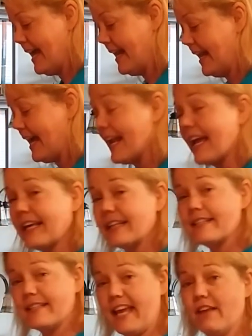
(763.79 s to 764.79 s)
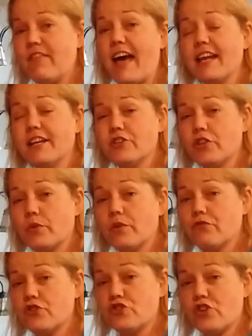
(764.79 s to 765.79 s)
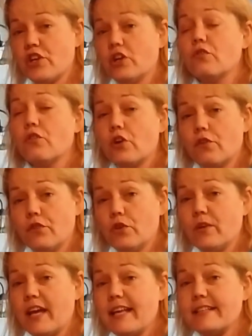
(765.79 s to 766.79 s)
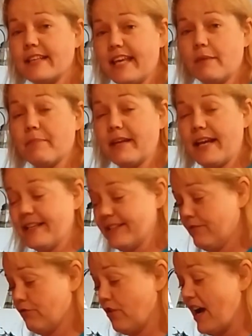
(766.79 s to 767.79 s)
And again, I can save that into the refrigerator for a few days to keep it nice and